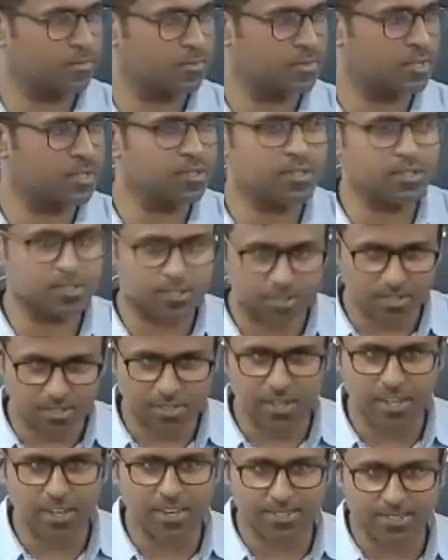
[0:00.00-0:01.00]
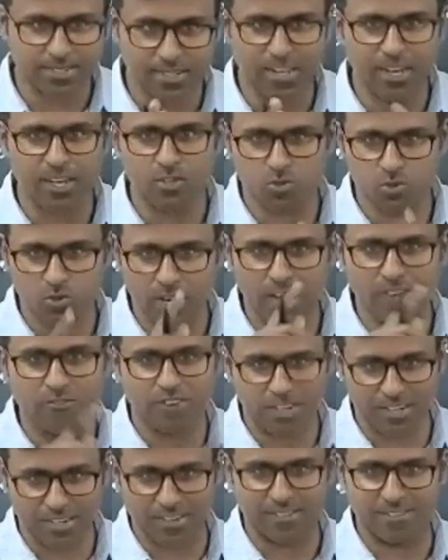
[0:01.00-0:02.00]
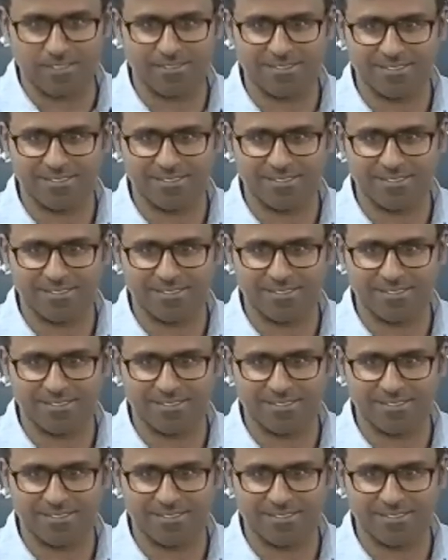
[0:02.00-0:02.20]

See, this is the essay I should have written.